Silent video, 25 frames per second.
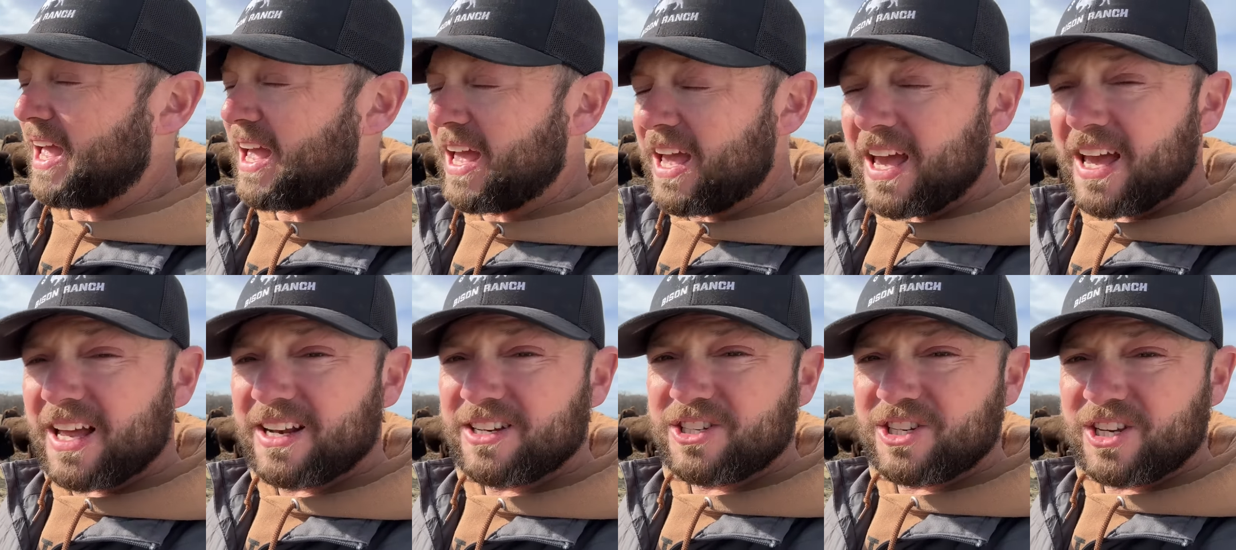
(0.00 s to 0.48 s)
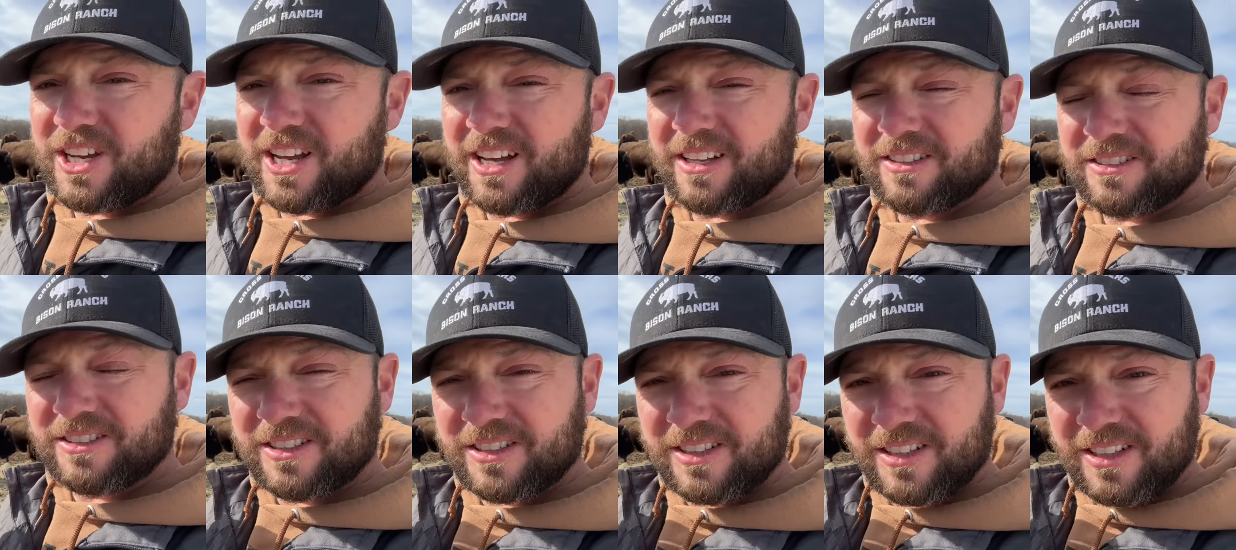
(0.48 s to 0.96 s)
And she
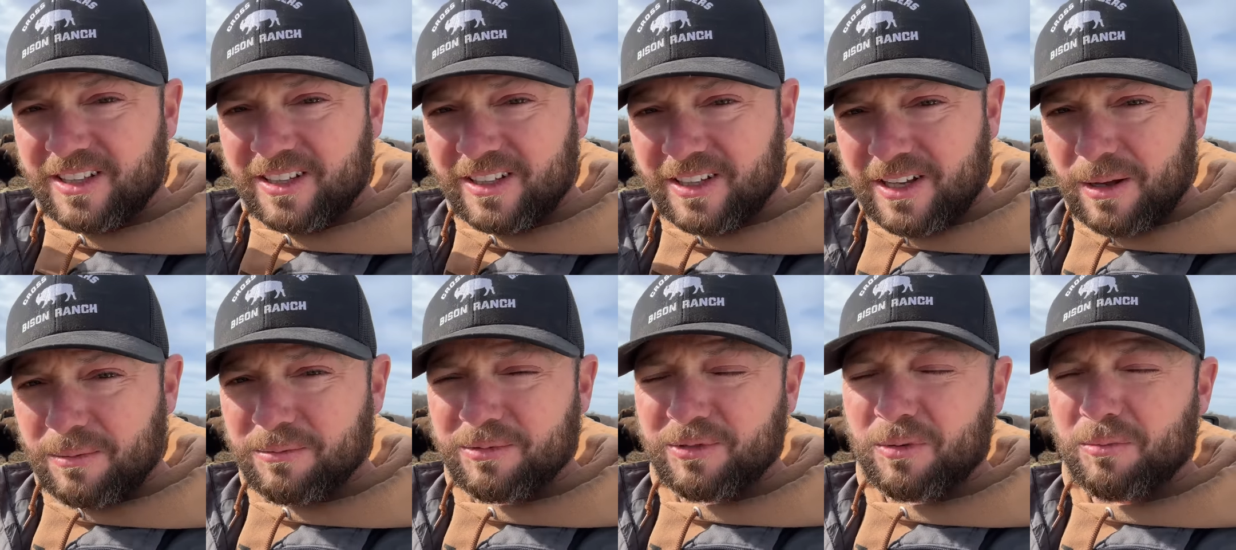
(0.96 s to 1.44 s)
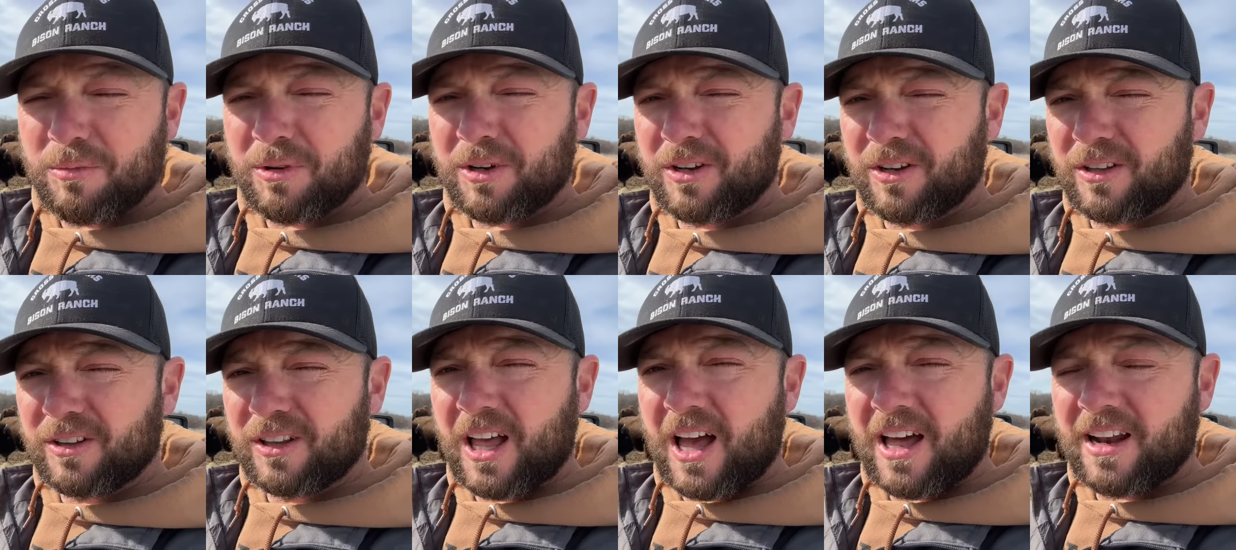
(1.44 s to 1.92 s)
has comes from a
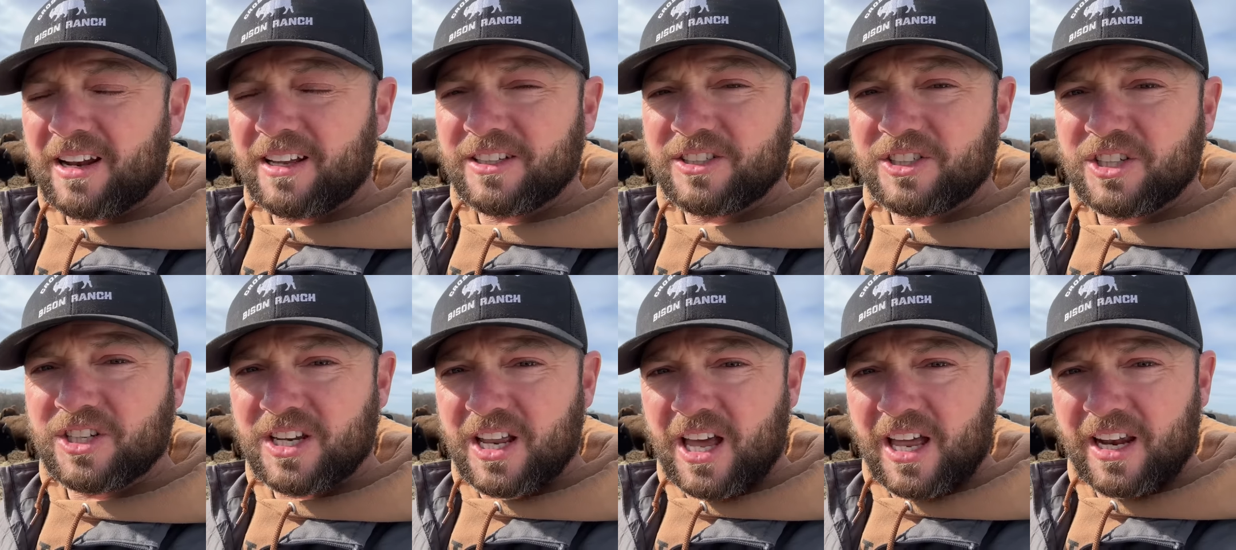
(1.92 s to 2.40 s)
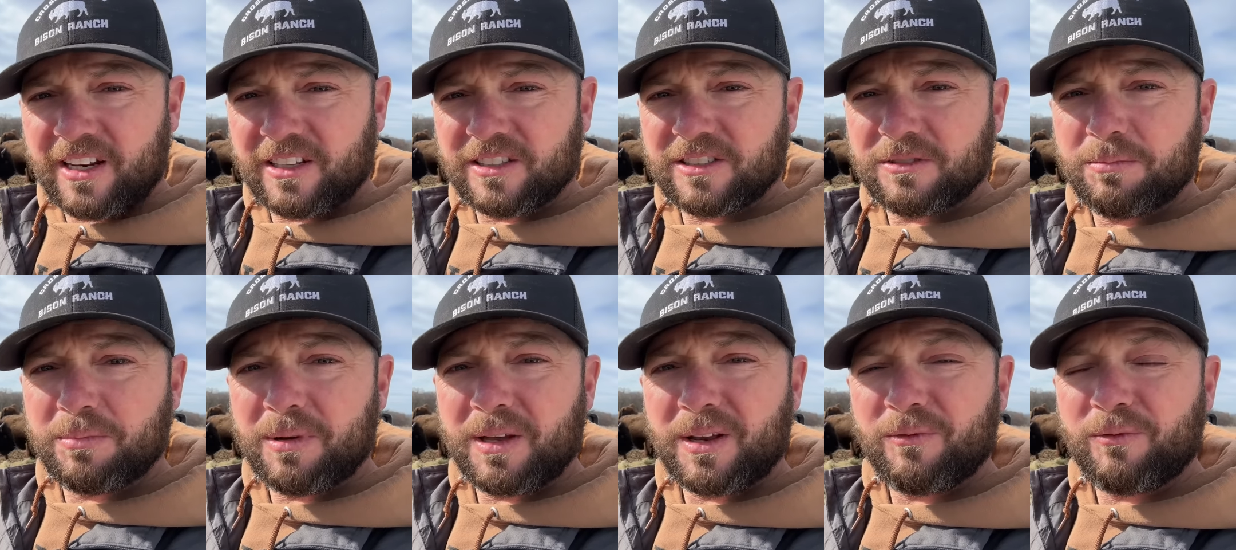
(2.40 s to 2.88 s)
good line of
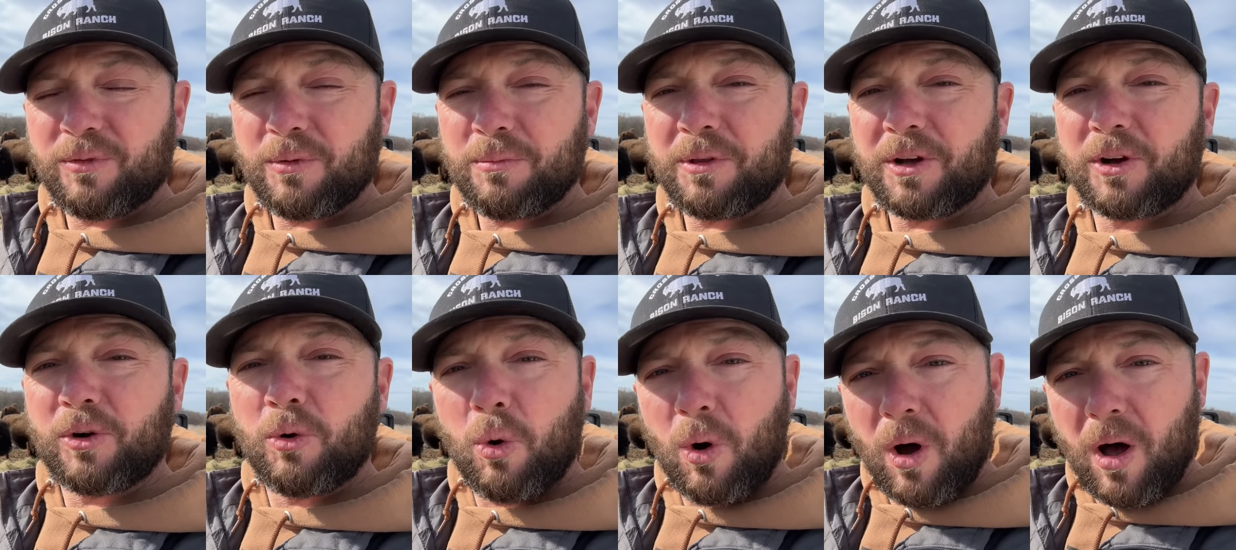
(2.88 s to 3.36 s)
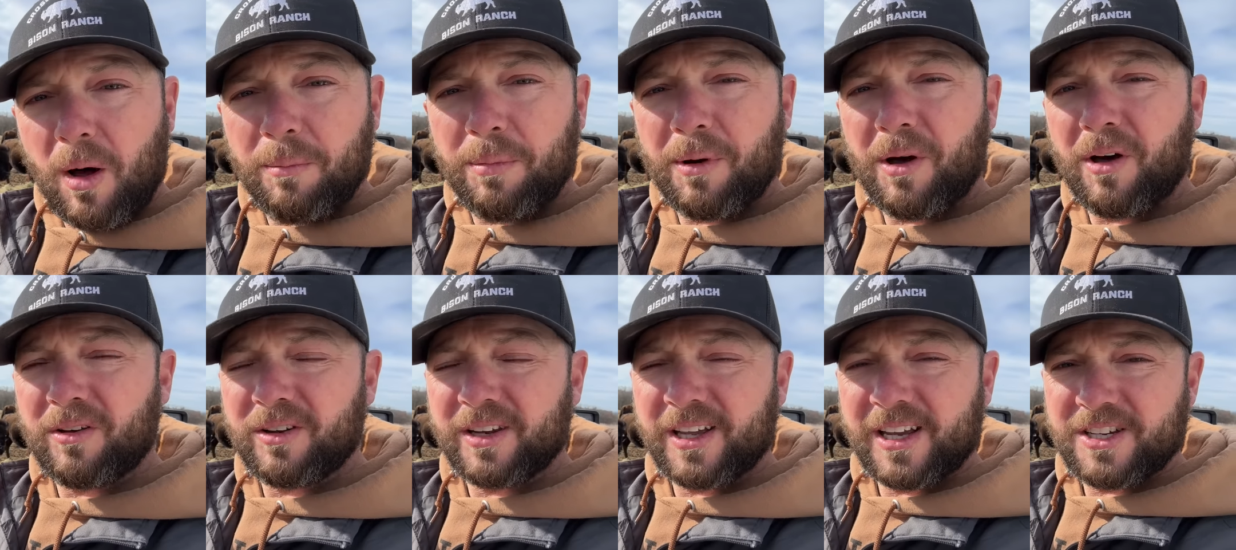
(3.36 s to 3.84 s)
genetics, being from the
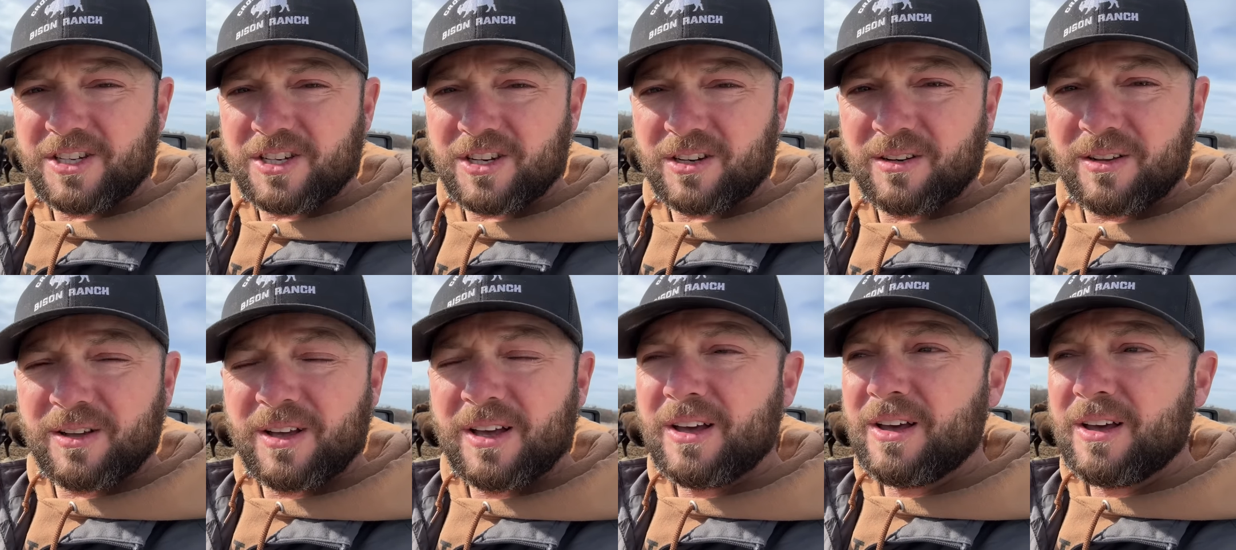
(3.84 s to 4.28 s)
Quapaw Nation.